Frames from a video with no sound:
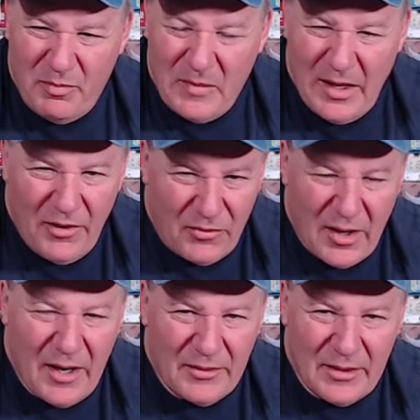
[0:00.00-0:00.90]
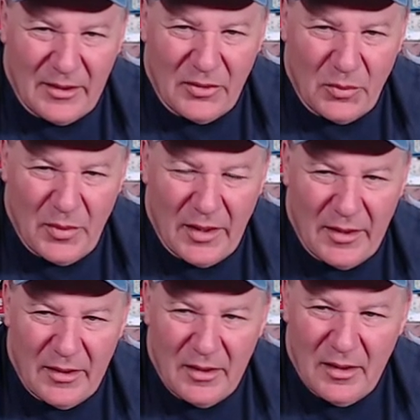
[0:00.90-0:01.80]
get around a little bit.
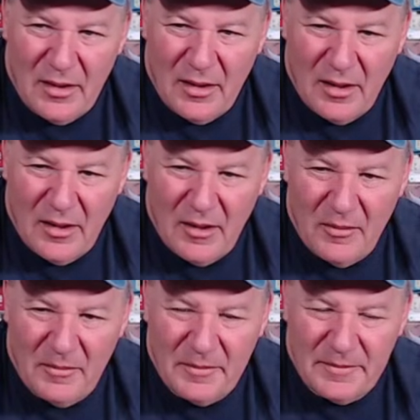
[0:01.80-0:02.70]
Um,